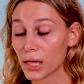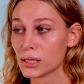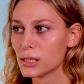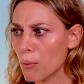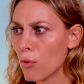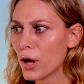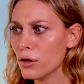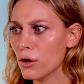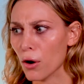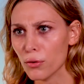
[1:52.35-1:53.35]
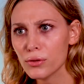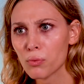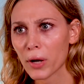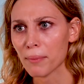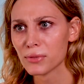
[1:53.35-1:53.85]
Someone knows
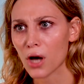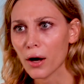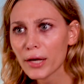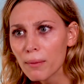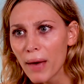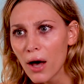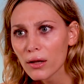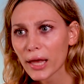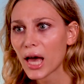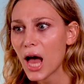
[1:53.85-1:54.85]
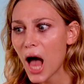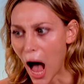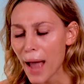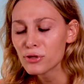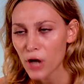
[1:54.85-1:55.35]
what I'm talking about?
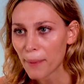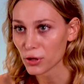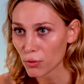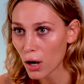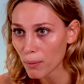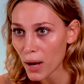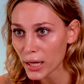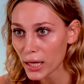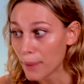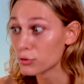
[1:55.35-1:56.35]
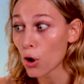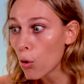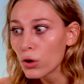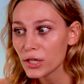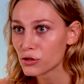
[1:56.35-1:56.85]
I'm trapped in the wrong body. I'm
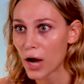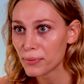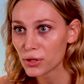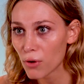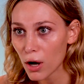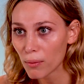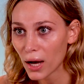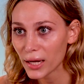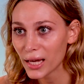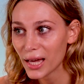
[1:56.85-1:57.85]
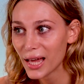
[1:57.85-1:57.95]
totally trapped in the wrong body.